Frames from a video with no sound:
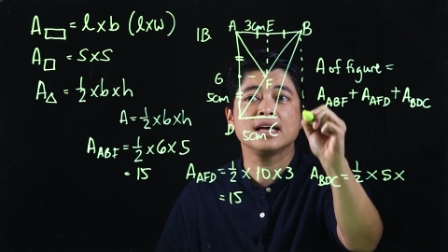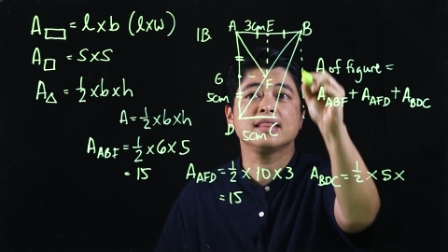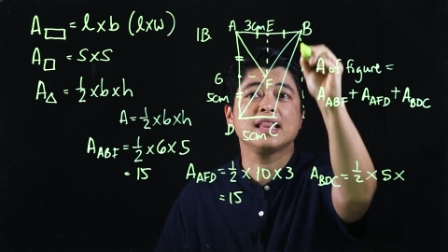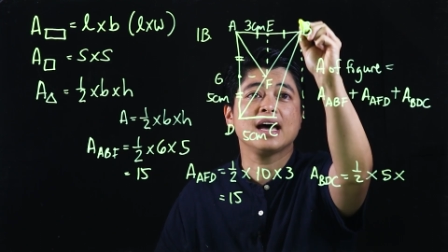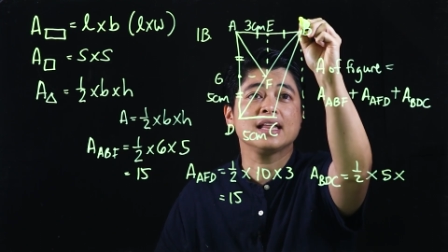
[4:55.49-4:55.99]

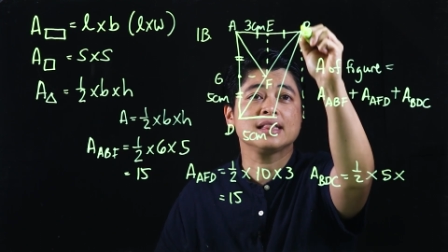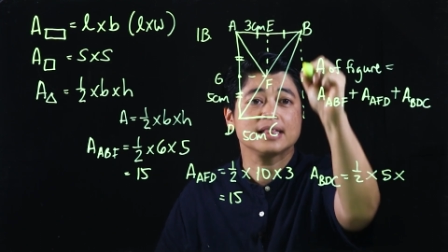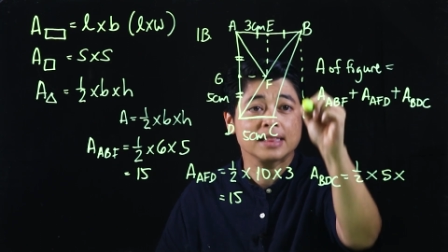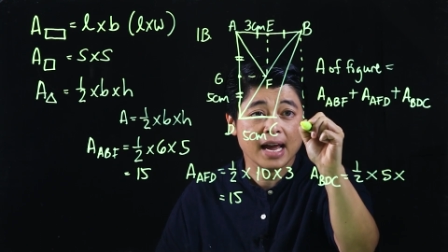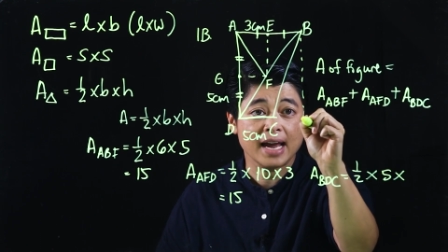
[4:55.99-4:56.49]
And that
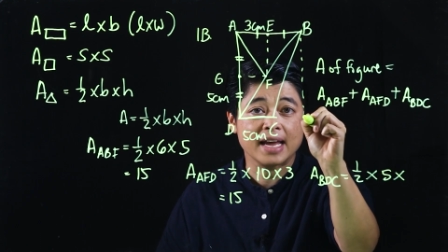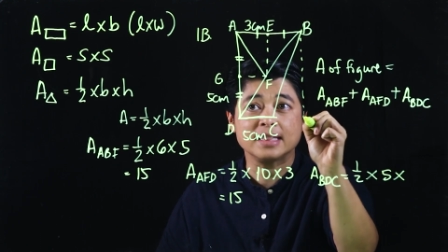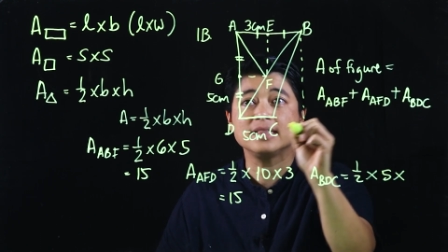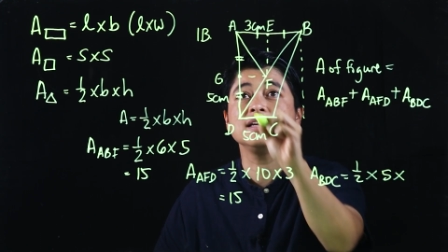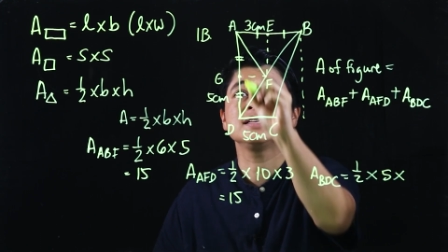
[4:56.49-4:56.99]

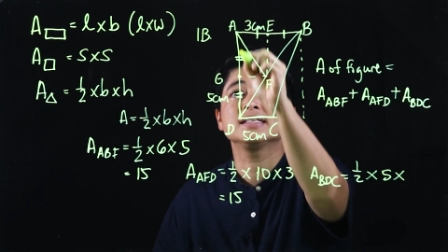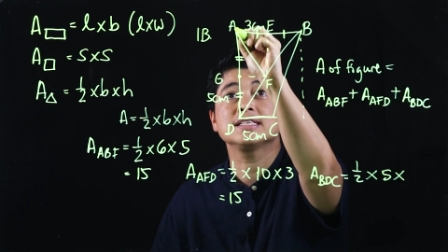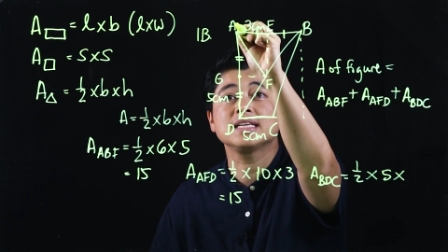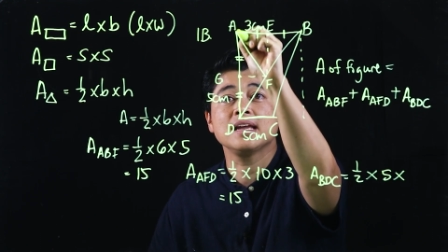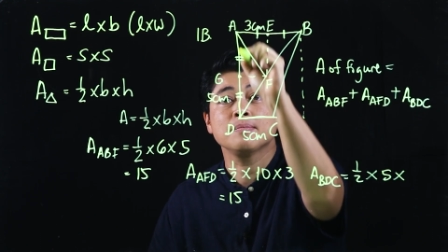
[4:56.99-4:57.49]
height is
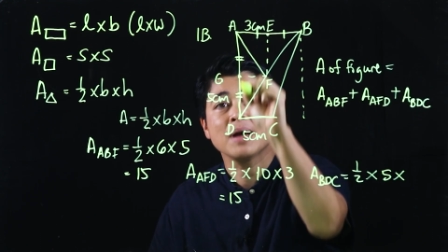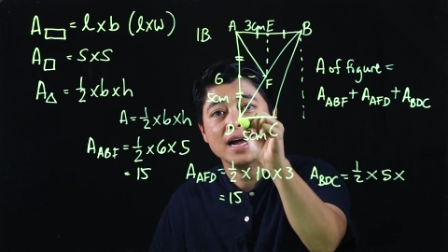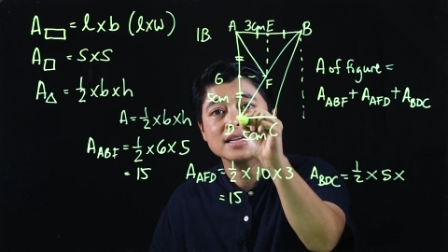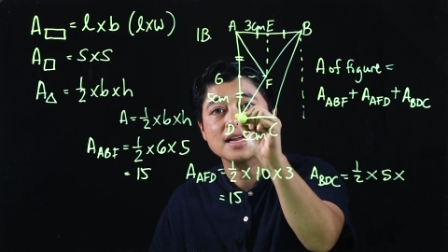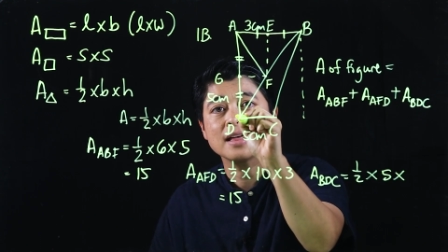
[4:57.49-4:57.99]
the same as